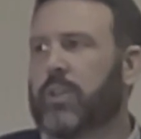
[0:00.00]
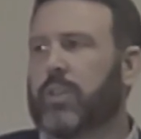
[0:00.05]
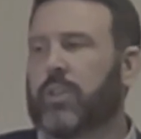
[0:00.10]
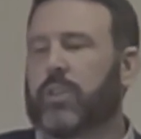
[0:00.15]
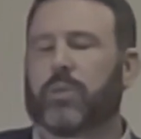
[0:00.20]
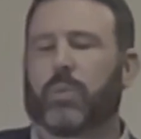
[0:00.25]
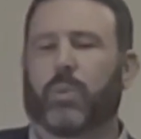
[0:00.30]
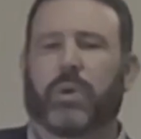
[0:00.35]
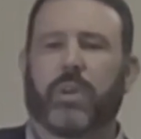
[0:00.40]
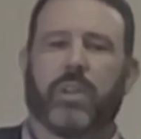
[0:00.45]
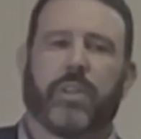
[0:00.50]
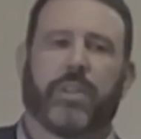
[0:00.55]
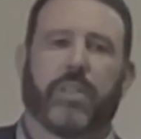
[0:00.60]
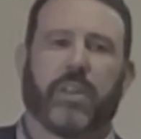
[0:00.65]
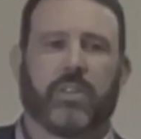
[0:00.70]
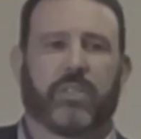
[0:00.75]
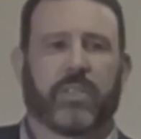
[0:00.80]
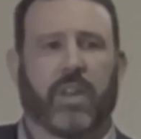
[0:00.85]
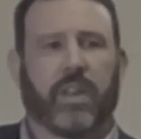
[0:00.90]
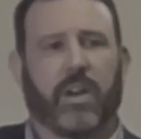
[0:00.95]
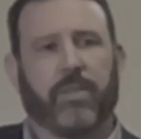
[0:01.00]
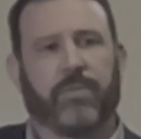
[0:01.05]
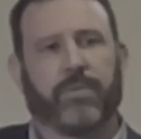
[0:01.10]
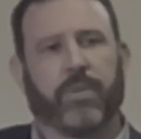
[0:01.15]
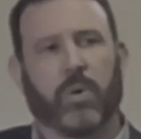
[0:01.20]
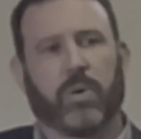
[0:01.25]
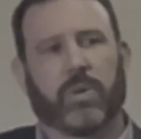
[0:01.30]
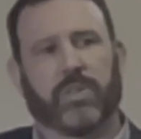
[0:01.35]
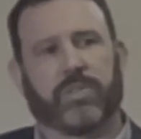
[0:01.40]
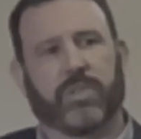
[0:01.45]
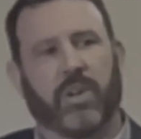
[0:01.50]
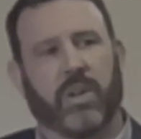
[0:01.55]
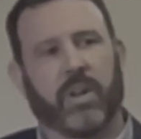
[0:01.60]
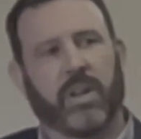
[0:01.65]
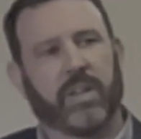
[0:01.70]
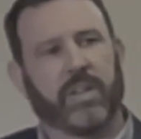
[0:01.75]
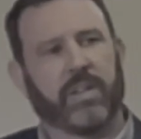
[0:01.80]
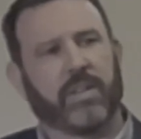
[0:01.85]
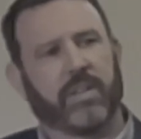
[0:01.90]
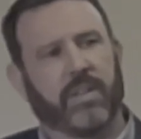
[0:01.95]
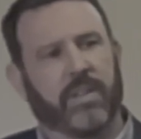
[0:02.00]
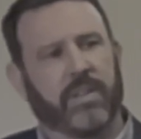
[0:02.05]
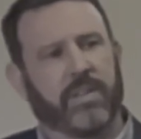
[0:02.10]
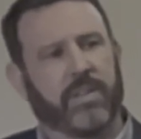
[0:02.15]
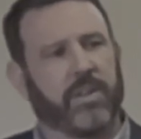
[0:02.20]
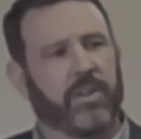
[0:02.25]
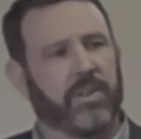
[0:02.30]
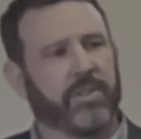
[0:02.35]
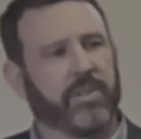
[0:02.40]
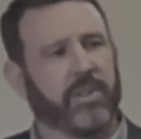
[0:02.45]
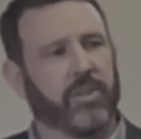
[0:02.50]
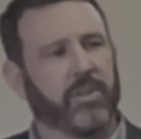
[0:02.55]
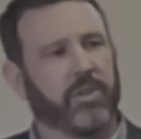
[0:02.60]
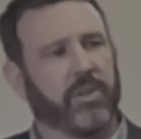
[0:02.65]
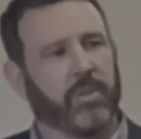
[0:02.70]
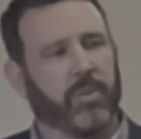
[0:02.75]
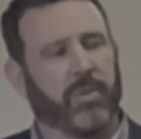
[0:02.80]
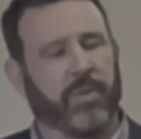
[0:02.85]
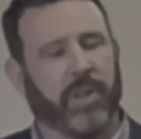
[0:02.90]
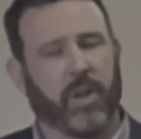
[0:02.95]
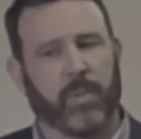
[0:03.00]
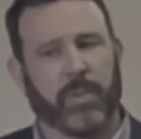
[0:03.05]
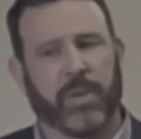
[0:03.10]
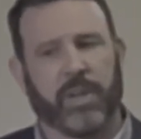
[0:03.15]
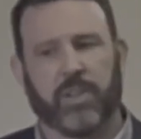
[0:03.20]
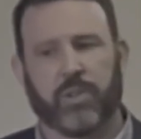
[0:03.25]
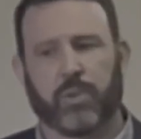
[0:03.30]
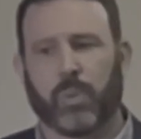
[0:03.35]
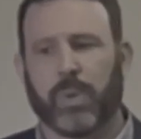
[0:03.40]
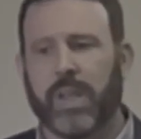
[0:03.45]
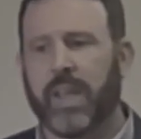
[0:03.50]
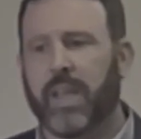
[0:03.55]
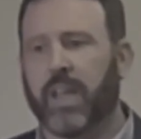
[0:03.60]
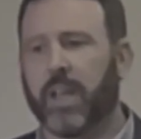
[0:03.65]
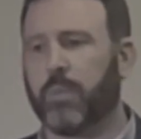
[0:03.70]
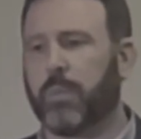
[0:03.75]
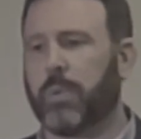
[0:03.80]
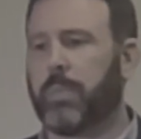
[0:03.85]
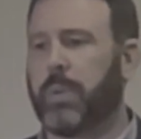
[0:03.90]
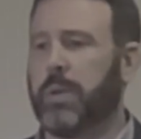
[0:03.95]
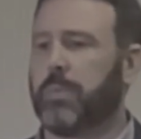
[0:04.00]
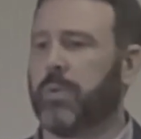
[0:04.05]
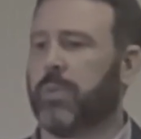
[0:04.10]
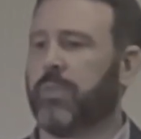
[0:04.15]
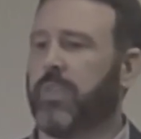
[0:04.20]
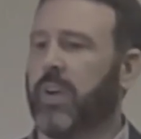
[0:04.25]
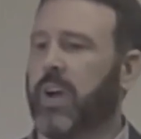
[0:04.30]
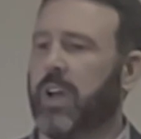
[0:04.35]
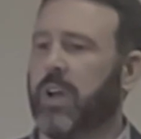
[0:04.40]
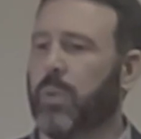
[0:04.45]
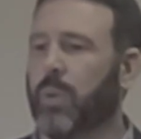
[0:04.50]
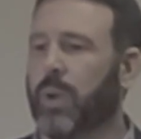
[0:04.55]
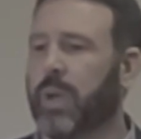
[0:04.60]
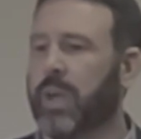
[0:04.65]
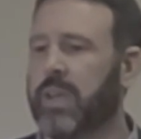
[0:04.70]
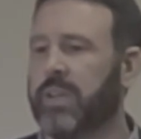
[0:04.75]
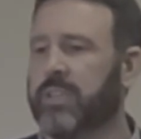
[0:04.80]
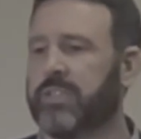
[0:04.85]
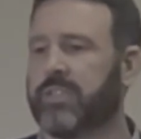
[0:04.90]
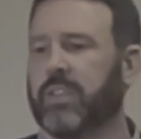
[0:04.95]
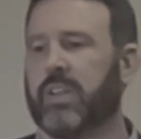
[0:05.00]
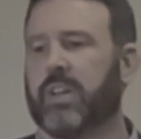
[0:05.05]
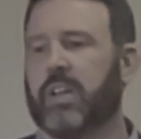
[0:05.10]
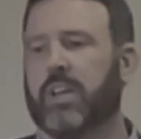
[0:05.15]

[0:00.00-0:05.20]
So one of the things that I focus on at Terrace Leadership Development is we help people find ways